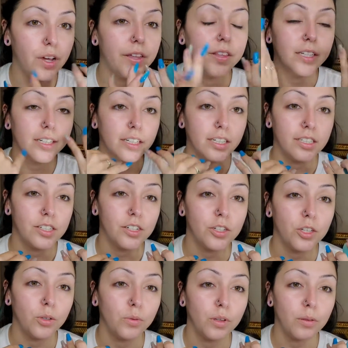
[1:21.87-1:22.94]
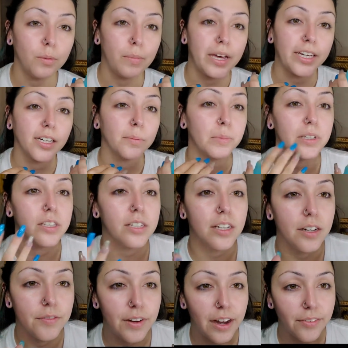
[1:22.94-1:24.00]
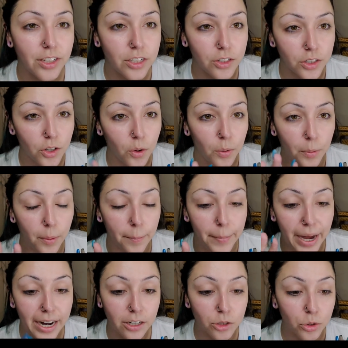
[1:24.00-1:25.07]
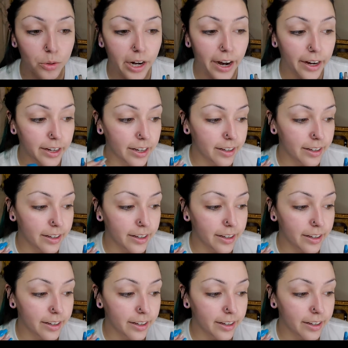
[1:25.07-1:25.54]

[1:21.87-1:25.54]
and then continue with the makeup instead of having to go backtrack